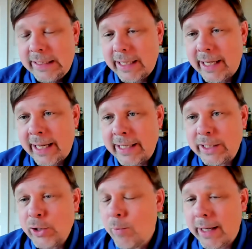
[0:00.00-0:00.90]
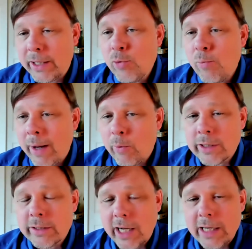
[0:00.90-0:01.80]
And you might want to
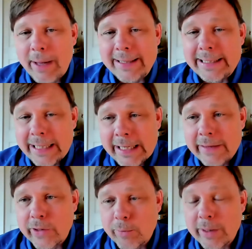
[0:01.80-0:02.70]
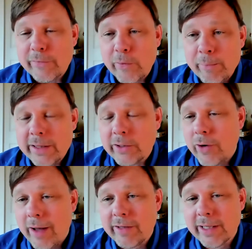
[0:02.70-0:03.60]
talk about either, but for me, the
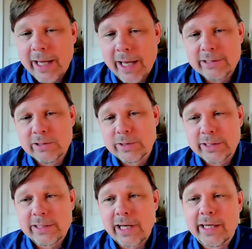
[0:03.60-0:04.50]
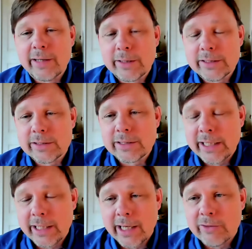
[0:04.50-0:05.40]
traveling cast was exciting because Nikki
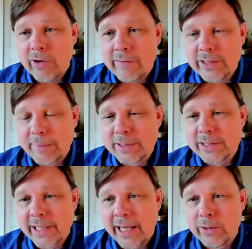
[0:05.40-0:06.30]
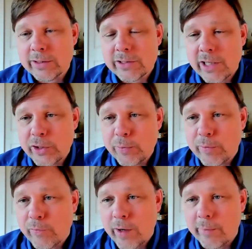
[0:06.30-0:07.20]
and I traveled up to Seattle and saw you
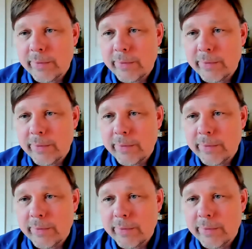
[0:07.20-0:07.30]
perform